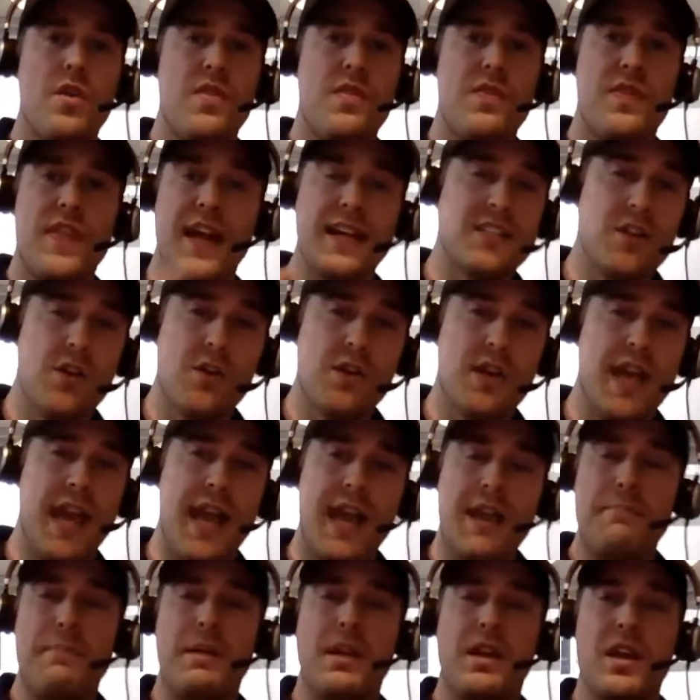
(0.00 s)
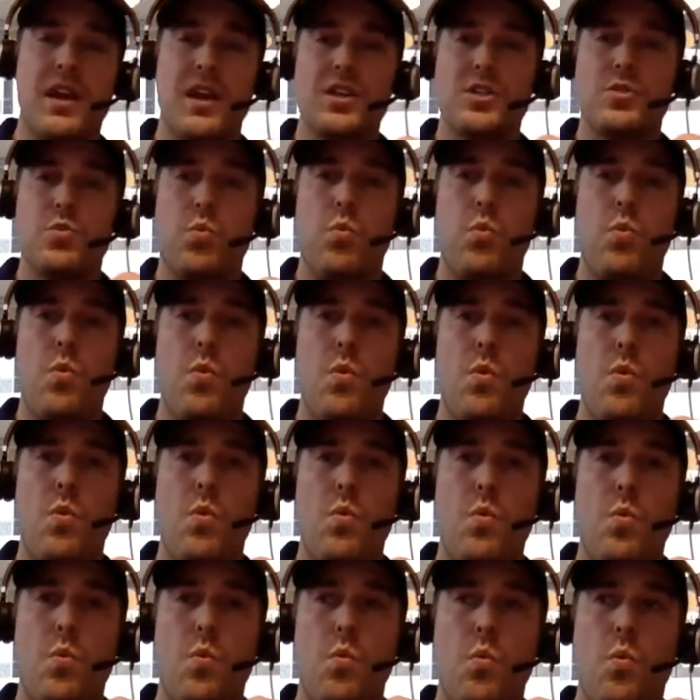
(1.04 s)
that's okay because
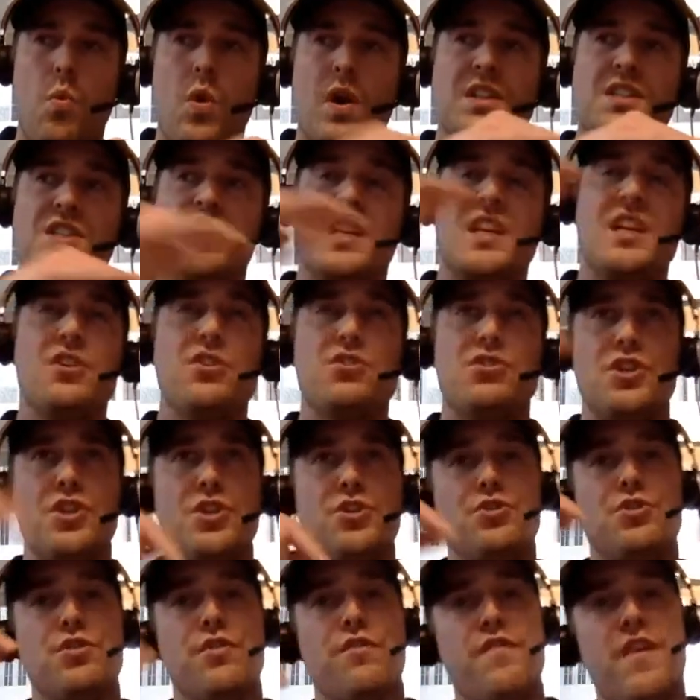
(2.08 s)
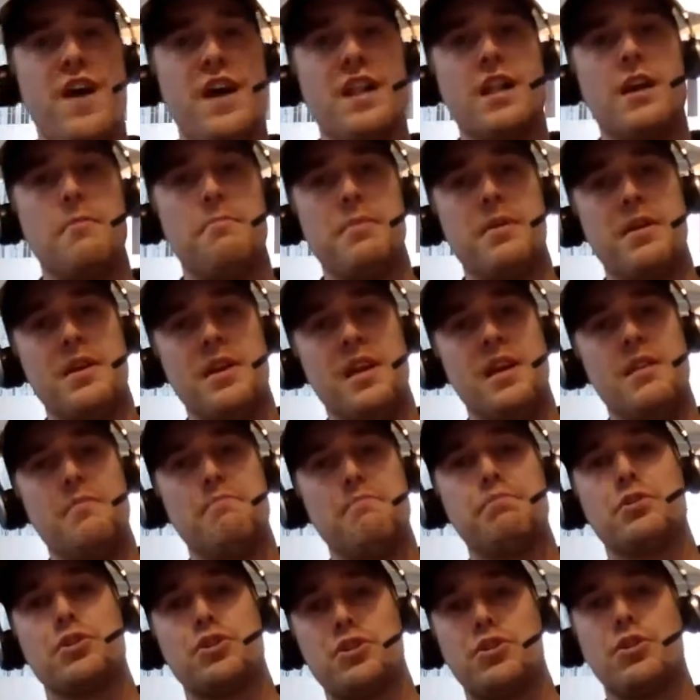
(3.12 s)
what skills did you develop in
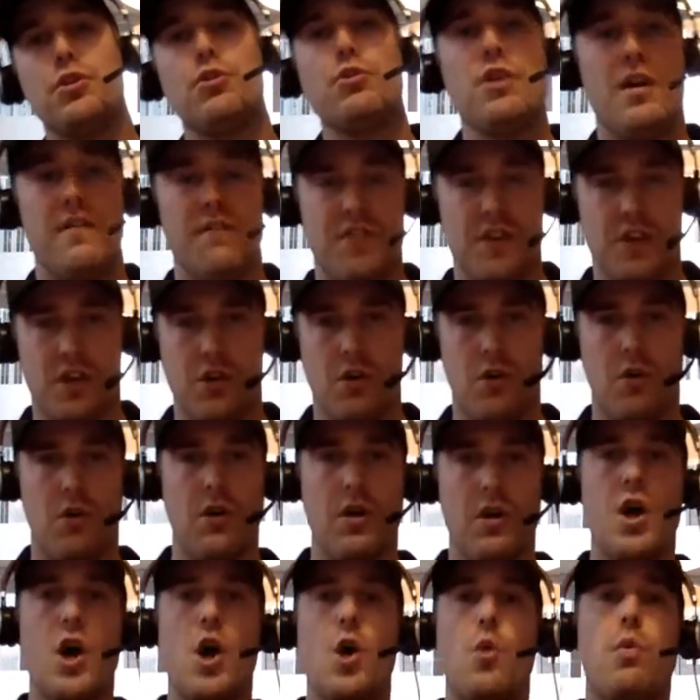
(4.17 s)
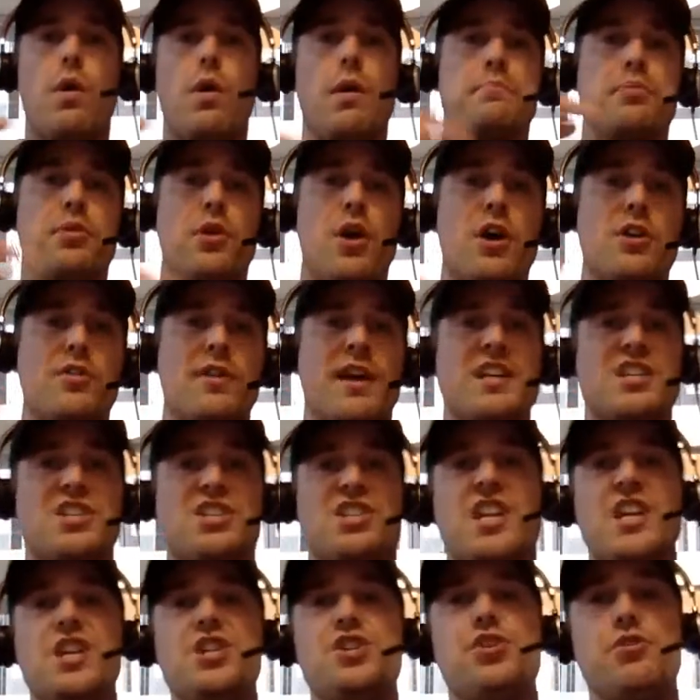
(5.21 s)
pursuit of the goal? What progress
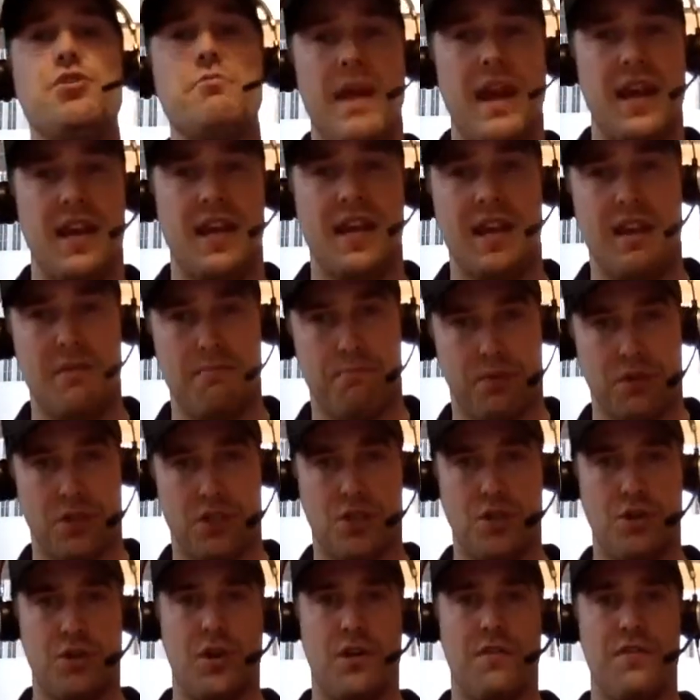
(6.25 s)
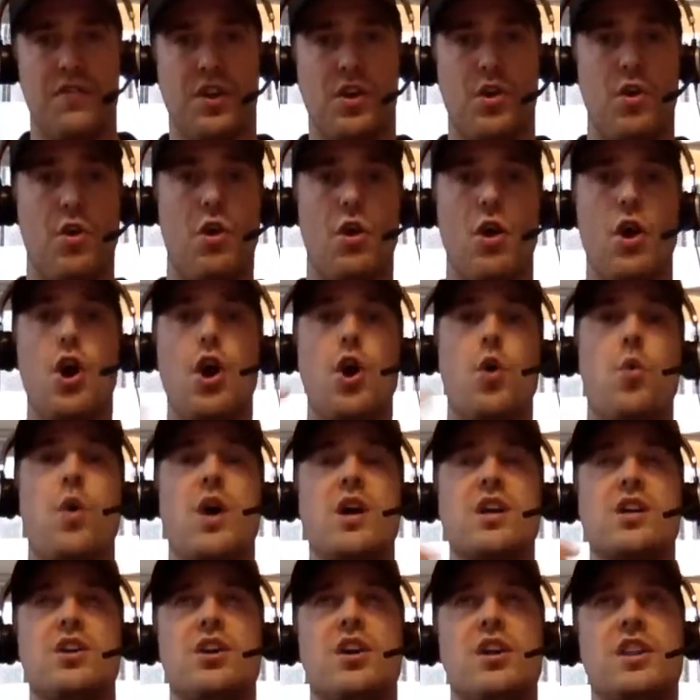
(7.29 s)
did you make in pursuit of the goal?
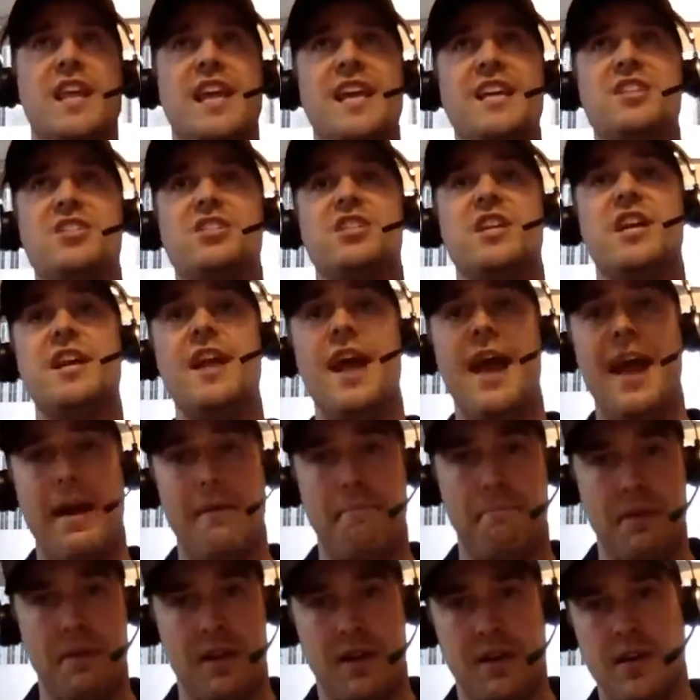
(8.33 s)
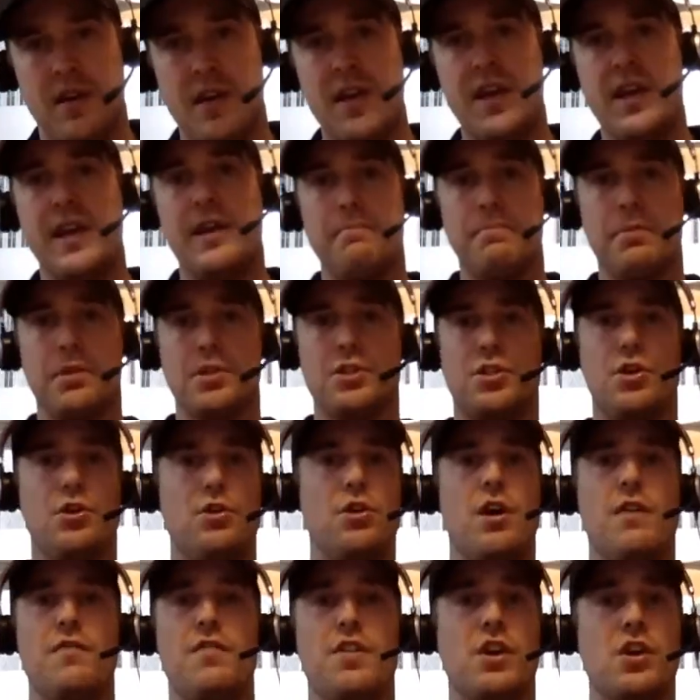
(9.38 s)
What good things did happen in pursuit
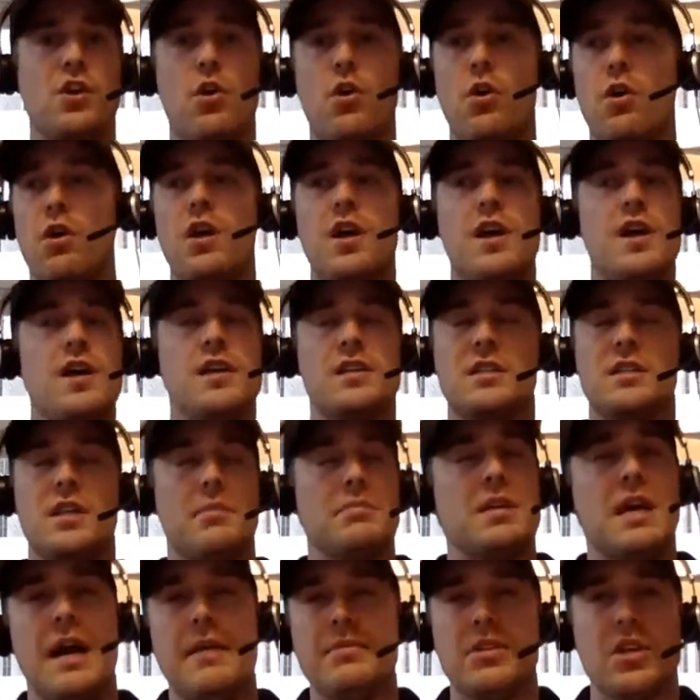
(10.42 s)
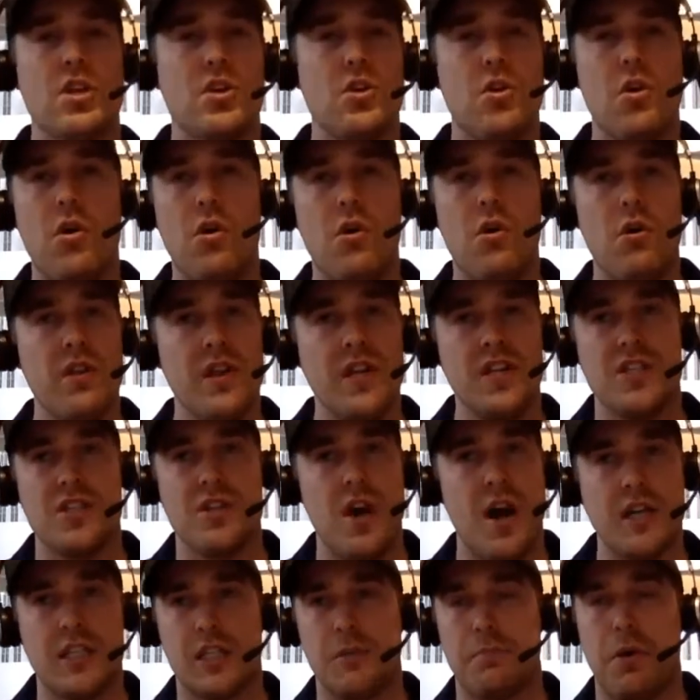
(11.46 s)
of the goal? Sometimes a goal is
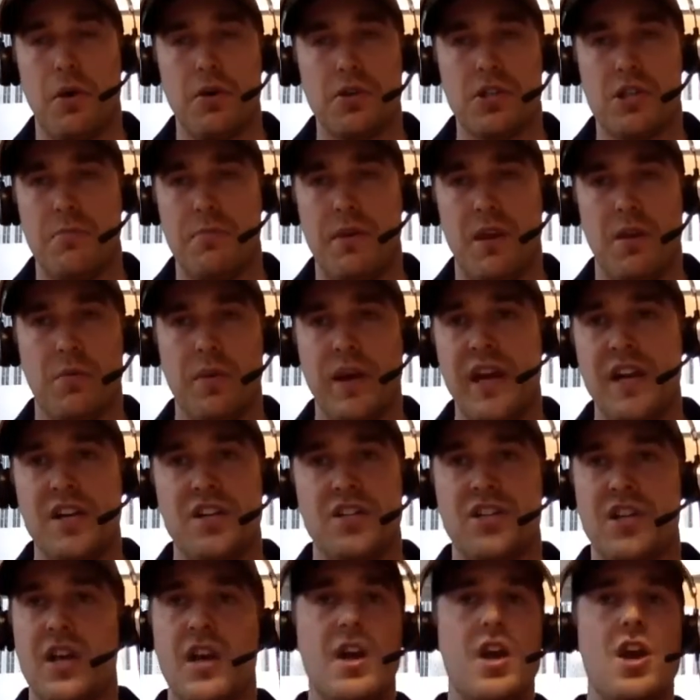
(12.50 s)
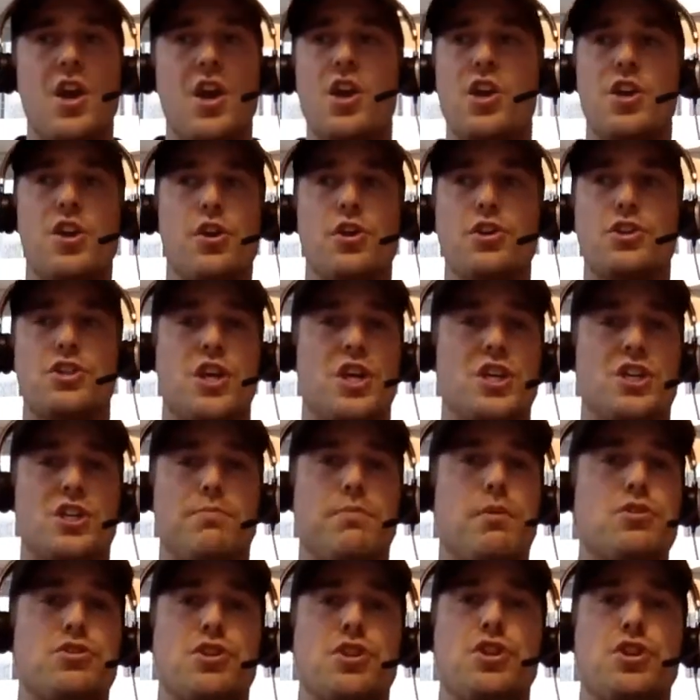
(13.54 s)
not supposed to be reached. You're just
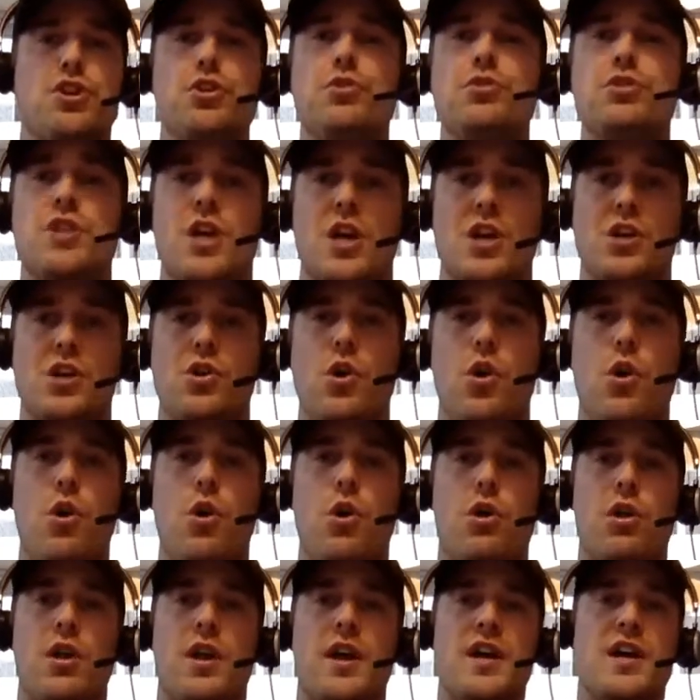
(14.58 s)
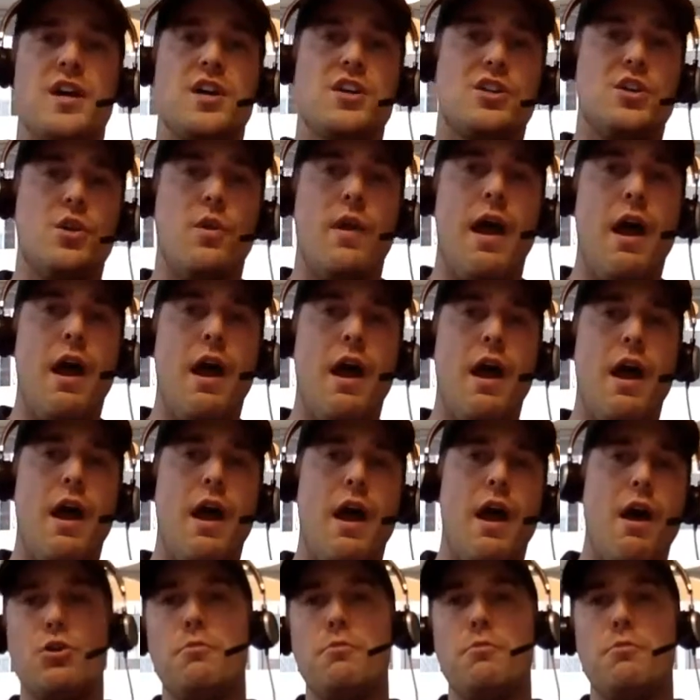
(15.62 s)
supposed to use a goal to
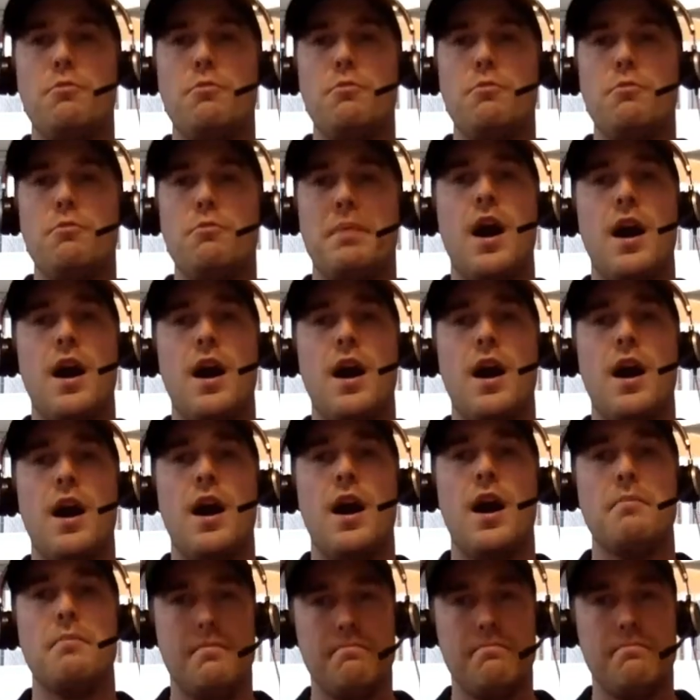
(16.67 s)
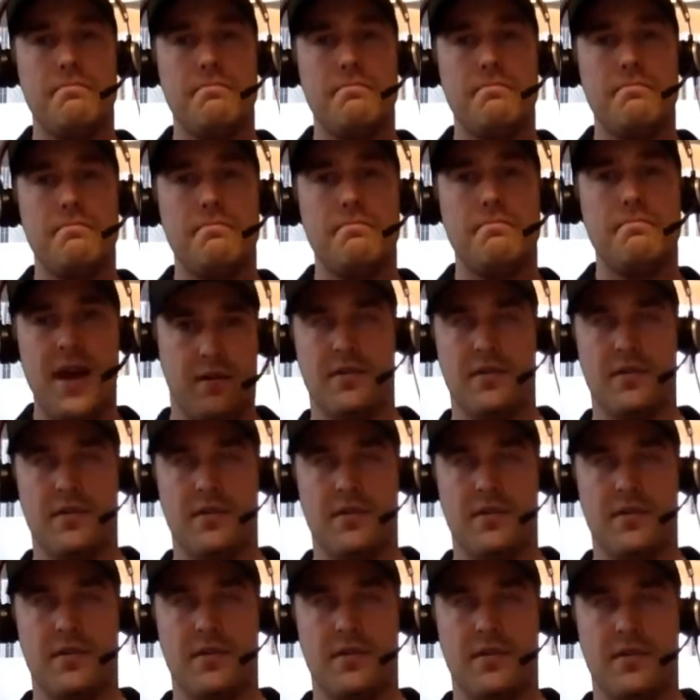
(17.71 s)
help you become
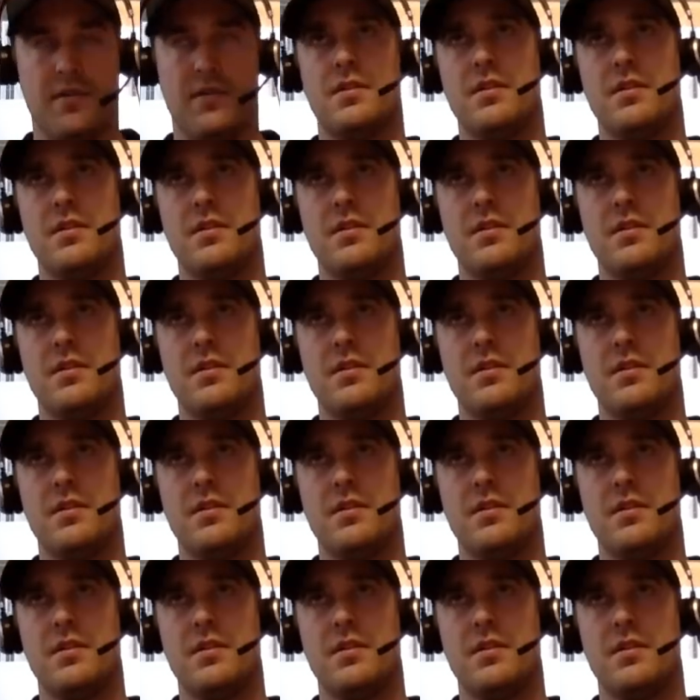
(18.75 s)
better.